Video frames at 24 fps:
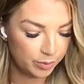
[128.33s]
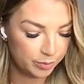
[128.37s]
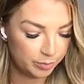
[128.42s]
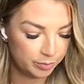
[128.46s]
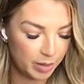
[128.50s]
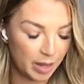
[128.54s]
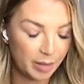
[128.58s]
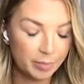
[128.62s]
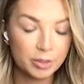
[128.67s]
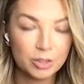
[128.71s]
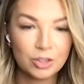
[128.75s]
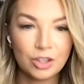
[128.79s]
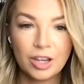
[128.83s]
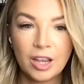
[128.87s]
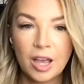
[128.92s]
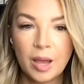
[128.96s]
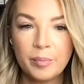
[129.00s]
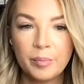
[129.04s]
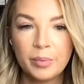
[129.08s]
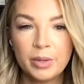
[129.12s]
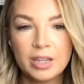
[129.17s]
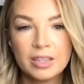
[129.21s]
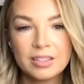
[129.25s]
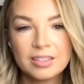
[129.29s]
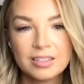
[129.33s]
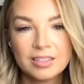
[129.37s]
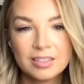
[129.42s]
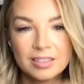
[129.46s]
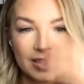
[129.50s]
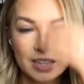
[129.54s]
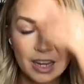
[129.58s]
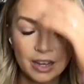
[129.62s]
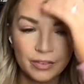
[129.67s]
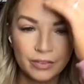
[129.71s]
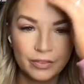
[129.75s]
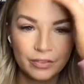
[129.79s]
publishing companies and
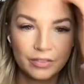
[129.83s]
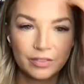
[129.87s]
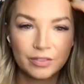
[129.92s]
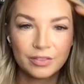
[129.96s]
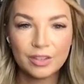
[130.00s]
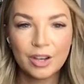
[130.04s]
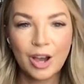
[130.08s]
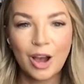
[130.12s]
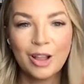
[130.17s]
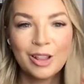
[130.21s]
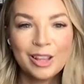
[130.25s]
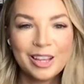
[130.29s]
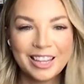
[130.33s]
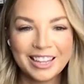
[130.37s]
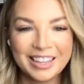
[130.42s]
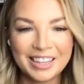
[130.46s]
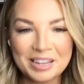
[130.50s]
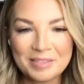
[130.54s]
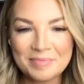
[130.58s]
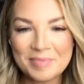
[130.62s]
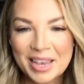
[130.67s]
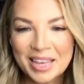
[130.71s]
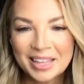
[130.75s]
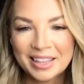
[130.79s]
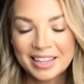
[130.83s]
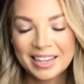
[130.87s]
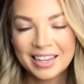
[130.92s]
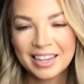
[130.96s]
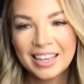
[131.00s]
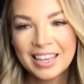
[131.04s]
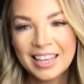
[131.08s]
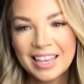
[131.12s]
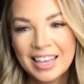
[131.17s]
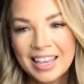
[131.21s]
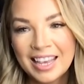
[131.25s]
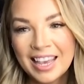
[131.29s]
stuff calling and emailing.
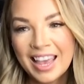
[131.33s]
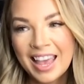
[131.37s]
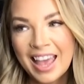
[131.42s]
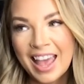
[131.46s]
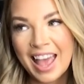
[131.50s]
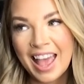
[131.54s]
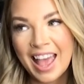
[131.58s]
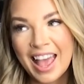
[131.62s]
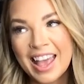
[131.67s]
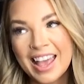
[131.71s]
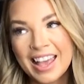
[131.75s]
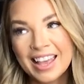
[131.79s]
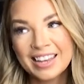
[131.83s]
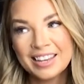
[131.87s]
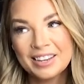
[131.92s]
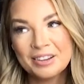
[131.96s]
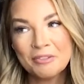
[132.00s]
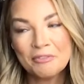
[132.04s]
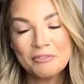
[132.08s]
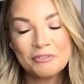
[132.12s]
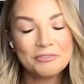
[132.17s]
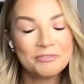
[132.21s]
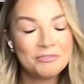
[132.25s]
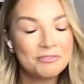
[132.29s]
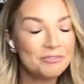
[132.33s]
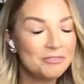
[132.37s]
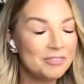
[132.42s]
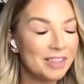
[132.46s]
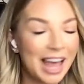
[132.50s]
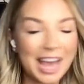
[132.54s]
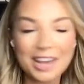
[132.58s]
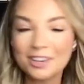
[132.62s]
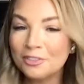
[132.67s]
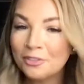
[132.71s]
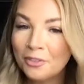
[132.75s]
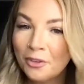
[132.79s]
And
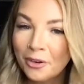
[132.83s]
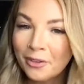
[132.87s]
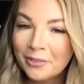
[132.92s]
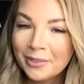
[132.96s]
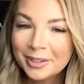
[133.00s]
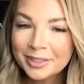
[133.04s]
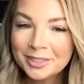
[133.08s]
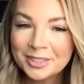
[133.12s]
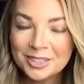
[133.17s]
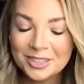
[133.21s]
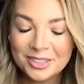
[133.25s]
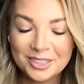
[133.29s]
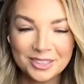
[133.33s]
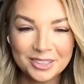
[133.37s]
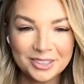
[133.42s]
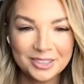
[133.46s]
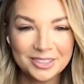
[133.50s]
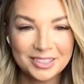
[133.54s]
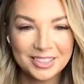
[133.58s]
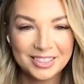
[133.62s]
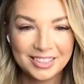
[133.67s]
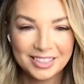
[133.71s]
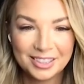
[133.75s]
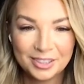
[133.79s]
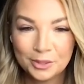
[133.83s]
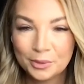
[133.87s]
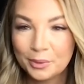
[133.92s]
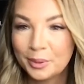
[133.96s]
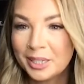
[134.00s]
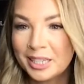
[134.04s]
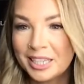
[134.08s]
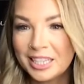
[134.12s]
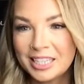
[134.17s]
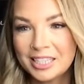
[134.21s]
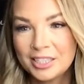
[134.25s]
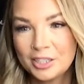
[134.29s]
flash forward to
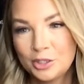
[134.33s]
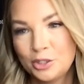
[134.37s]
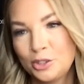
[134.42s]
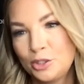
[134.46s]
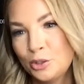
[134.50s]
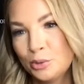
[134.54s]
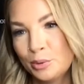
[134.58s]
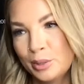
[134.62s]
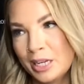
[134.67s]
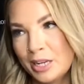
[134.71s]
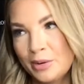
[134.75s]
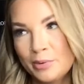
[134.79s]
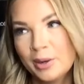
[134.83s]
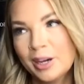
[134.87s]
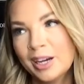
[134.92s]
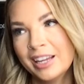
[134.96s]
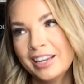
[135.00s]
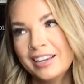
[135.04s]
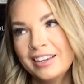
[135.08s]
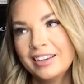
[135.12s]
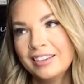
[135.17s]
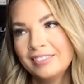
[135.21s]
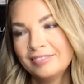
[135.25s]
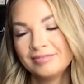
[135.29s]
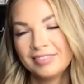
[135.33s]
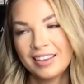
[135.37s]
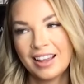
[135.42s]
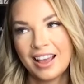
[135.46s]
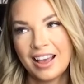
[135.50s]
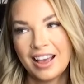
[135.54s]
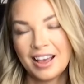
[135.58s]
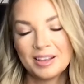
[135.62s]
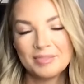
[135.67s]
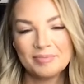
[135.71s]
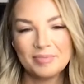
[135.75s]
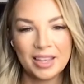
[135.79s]
2021,
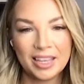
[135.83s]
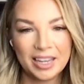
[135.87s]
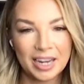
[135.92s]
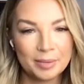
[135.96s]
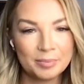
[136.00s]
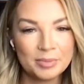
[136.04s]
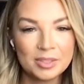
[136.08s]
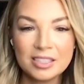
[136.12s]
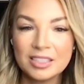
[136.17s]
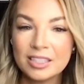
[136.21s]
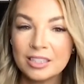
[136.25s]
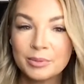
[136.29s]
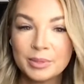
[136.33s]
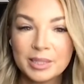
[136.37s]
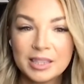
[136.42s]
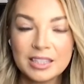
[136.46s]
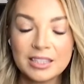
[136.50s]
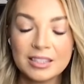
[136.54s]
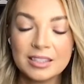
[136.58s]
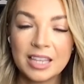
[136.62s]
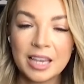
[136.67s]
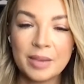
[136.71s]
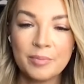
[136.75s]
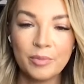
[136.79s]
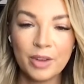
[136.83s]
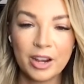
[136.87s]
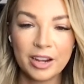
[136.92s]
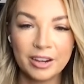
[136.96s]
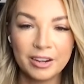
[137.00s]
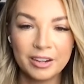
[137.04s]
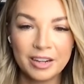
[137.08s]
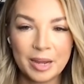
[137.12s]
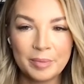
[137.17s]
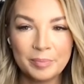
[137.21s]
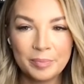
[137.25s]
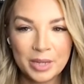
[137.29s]
and I'm still with the same
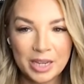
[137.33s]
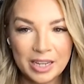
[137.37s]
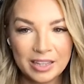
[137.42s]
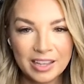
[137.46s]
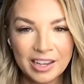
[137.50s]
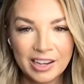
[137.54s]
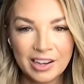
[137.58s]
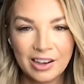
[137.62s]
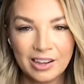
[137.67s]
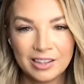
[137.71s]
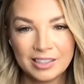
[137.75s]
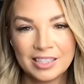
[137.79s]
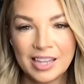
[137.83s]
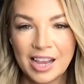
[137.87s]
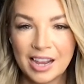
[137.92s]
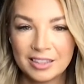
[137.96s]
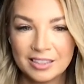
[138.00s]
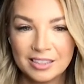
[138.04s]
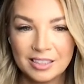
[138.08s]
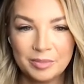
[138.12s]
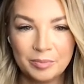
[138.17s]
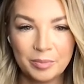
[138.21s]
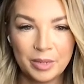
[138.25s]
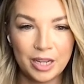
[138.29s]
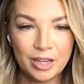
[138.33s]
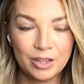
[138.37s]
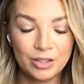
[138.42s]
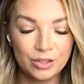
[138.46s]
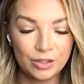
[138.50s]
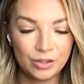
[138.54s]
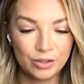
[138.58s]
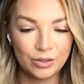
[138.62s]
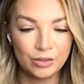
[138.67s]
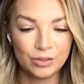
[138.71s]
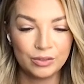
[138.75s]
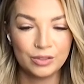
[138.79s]
record company that contacted me
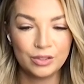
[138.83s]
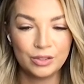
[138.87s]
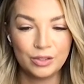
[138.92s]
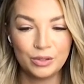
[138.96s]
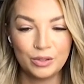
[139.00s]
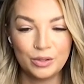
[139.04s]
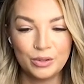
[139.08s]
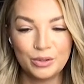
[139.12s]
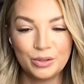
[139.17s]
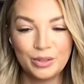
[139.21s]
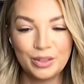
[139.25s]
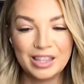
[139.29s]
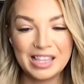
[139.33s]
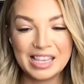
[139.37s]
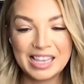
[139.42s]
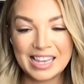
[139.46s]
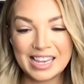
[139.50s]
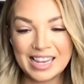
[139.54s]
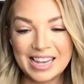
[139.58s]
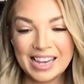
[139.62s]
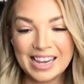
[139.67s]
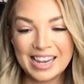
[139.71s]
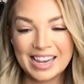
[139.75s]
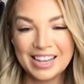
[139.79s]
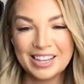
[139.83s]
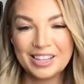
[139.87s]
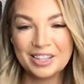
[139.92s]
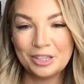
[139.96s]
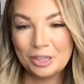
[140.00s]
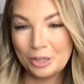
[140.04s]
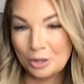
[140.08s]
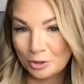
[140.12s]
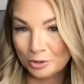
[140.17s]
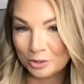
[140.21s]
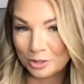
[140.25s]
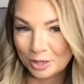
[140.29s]
due to the
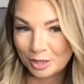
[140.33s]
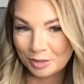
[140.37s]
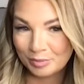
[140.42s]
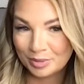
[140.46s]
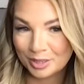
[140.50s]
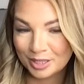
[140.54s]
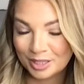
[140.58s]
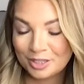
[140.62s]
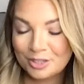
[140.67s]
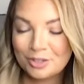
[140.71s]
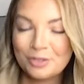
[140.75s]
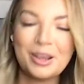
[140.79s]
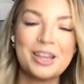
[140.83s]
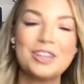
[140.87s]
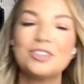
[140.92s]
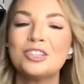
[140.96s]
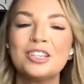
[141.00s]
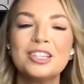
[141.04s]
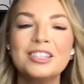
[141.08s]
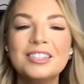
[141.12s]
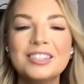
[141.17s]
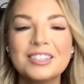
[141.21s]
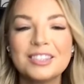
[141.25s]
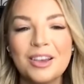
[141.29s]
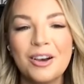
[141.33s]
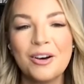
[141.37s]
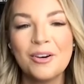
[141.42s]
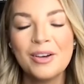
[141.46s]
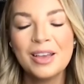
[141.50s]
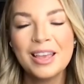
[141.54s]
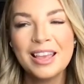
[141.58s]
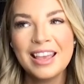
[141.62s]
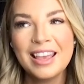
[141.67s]
YouTube situation. So